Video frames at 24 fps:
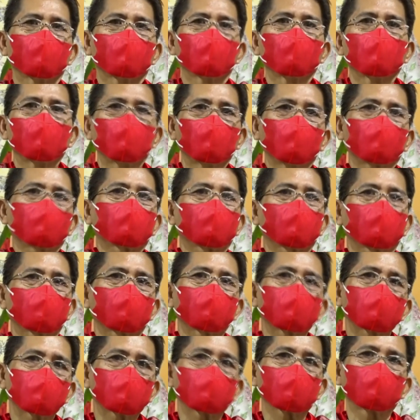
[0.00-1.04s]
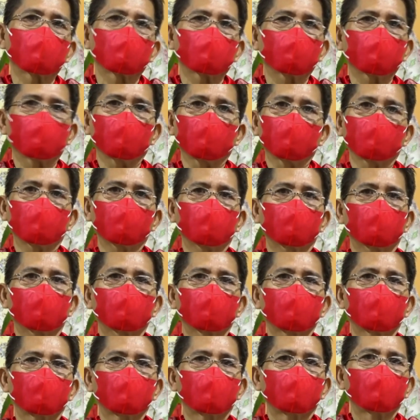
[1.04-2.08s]
what Christian faith
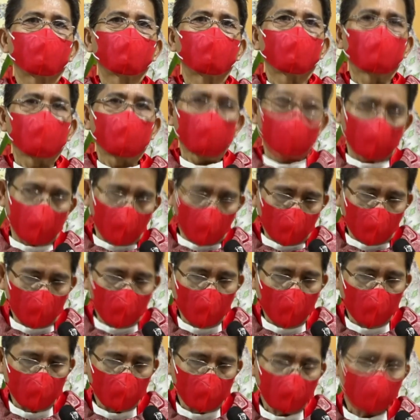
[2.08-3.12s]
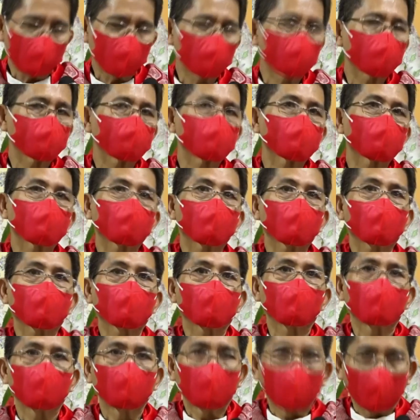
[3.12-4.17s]
is all about.
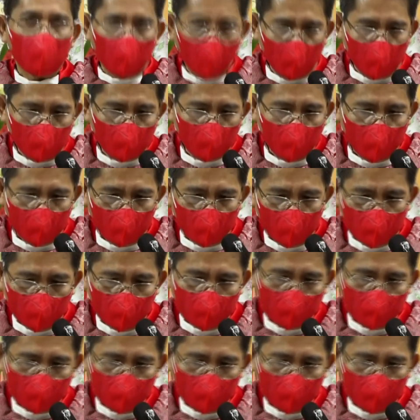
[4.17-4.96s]
Amen.